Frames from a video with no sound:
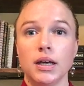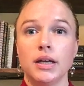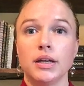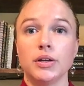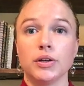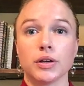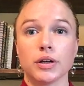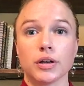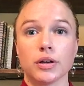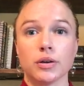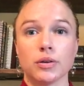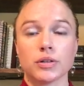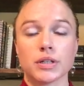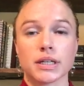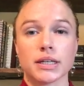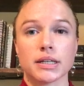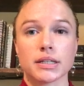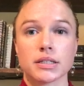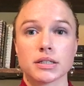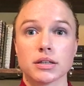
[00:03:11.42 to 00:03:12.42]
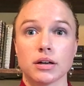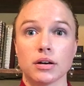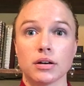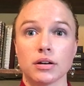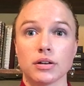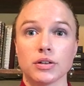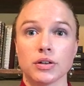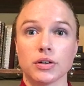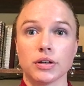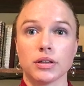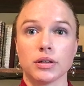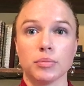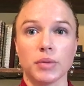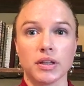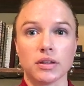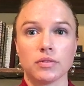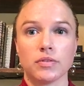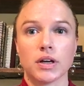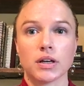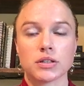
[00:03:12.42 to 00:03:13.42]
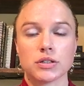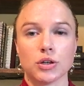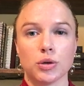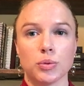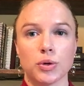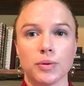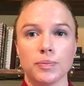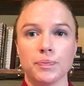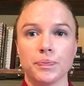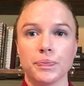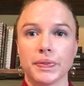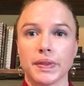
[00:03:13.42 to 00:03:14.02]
you can go to Kickstarter during the month of October.